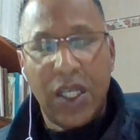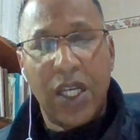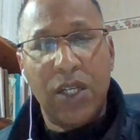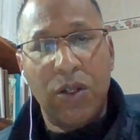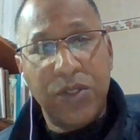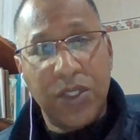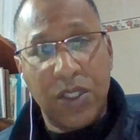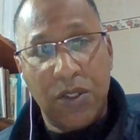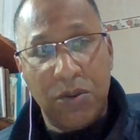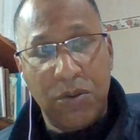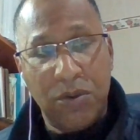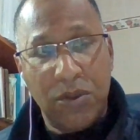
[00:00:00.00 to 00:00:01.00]
And
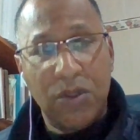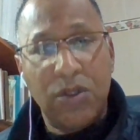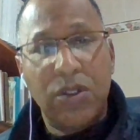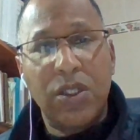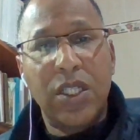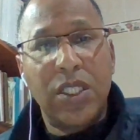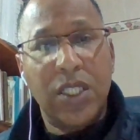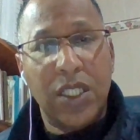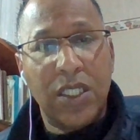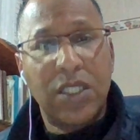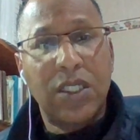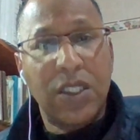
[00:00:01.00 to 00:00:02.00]
also, it
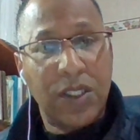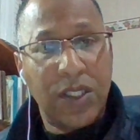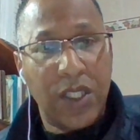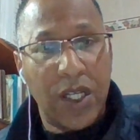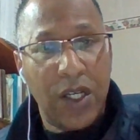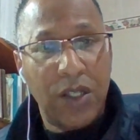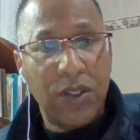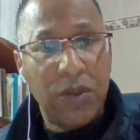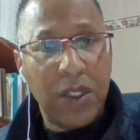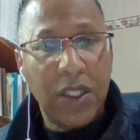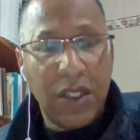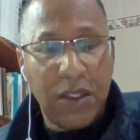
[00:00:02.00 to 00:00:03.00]
is concerned
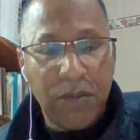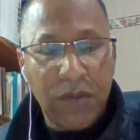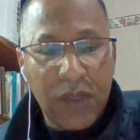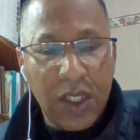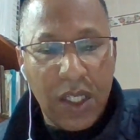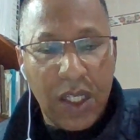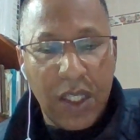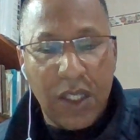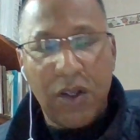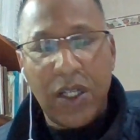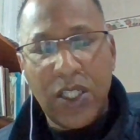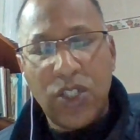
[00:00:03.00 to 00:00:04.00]
with the
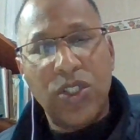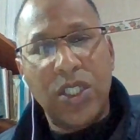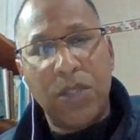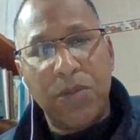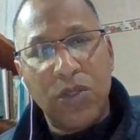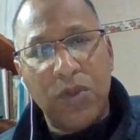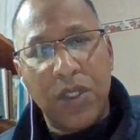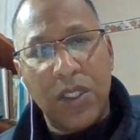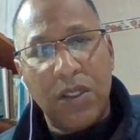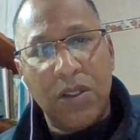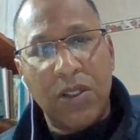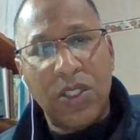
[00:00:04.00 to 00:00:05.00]
relationship
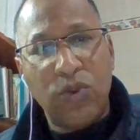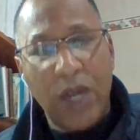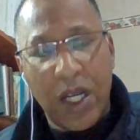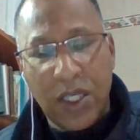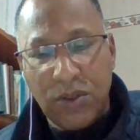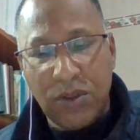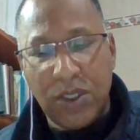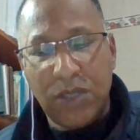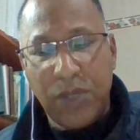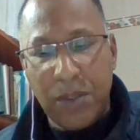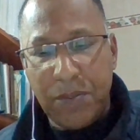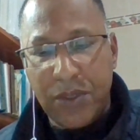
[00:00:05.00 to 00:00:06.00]
between the structural
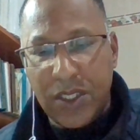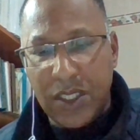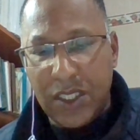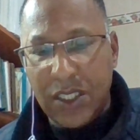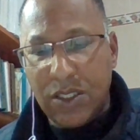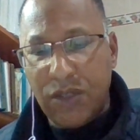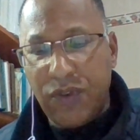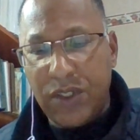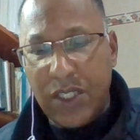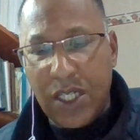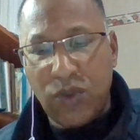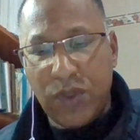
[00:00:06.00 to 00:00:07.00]
properties of an
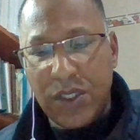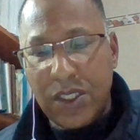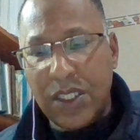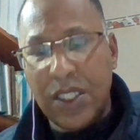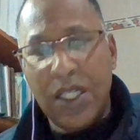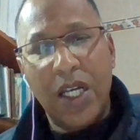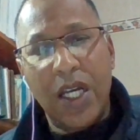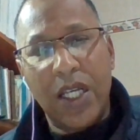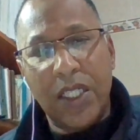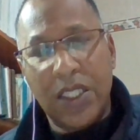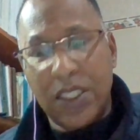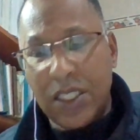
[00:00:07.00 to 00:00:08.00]
utterance and
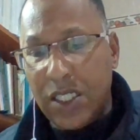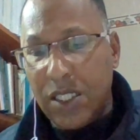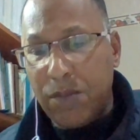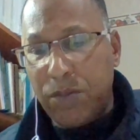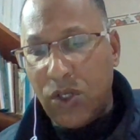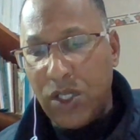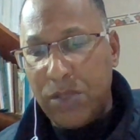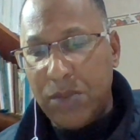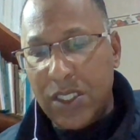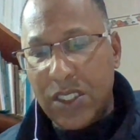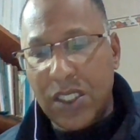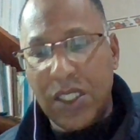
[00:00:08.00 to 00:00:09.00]
its
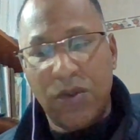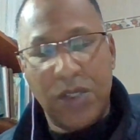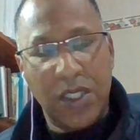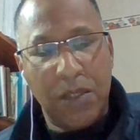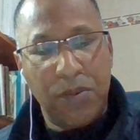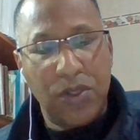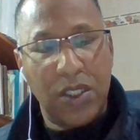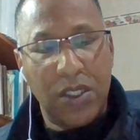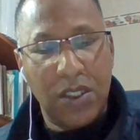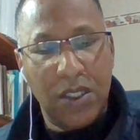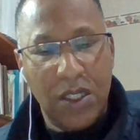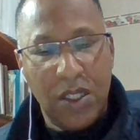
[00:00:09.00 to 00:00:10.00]
deployment and
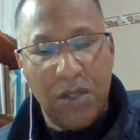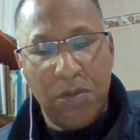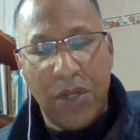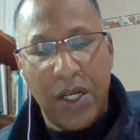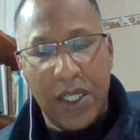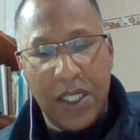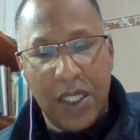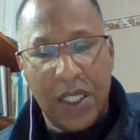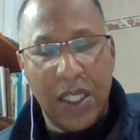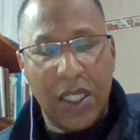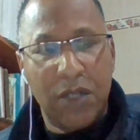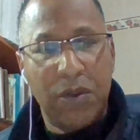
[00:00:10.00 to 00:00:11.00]
reception by
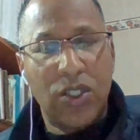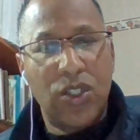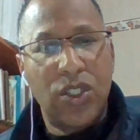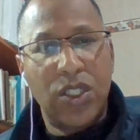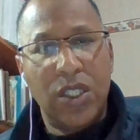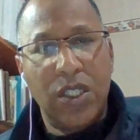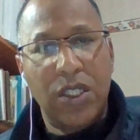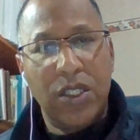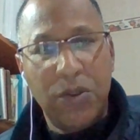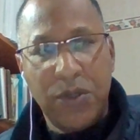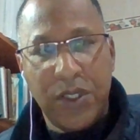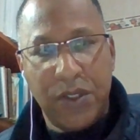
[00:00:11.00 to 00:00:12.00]
language
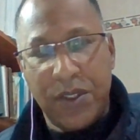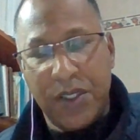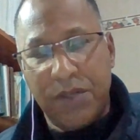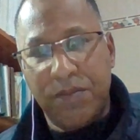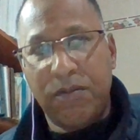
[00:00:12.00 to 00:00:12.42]
users.